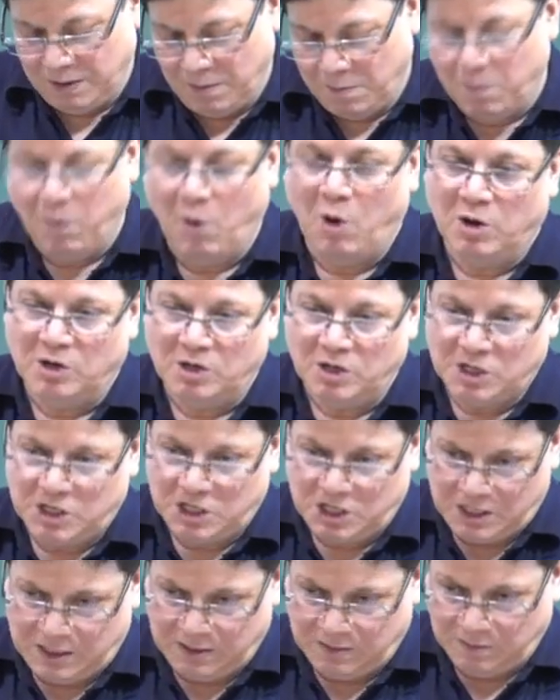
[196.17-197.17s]

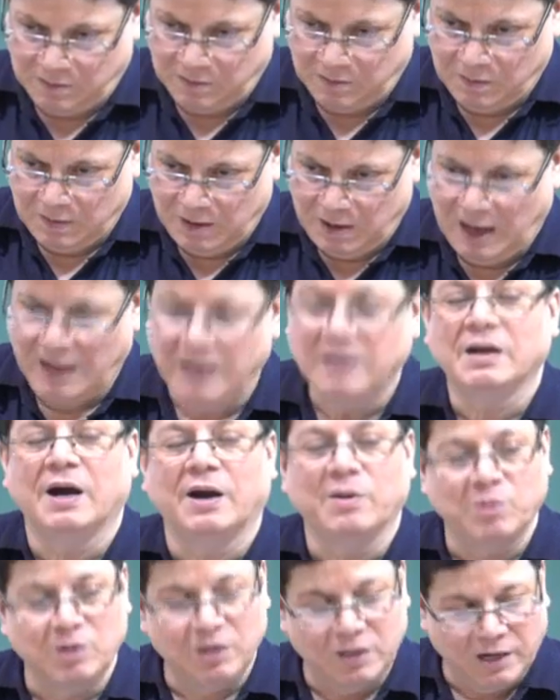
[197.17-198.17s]
bonds like
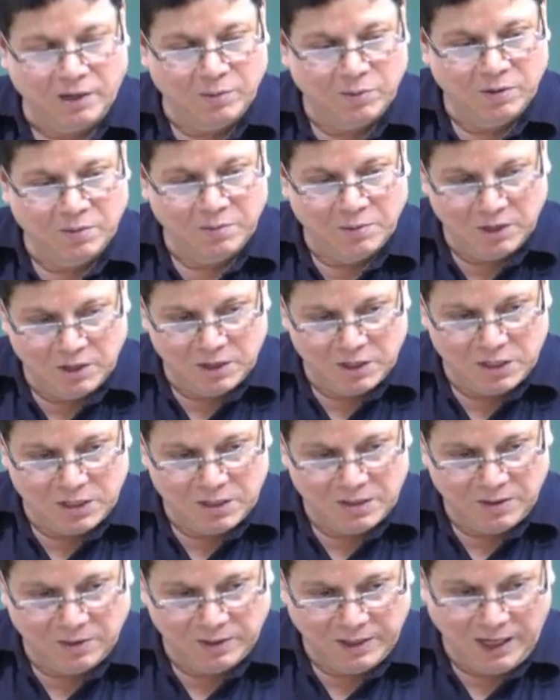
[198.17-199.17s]
carbon-carbon bonds.
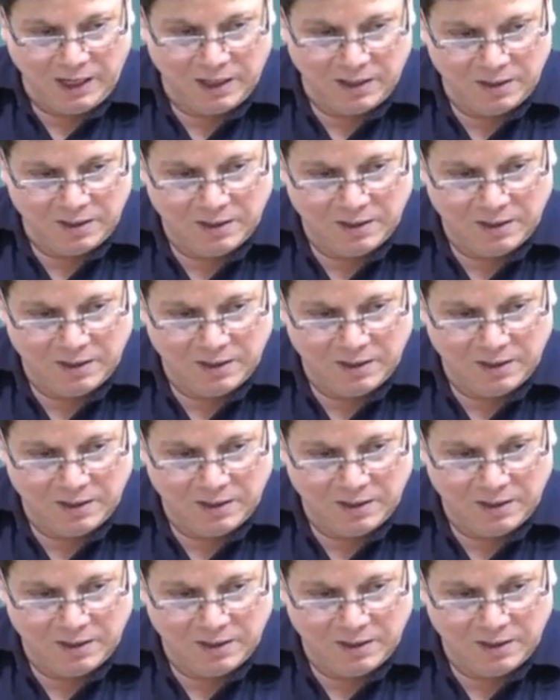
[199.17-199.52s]
Okay.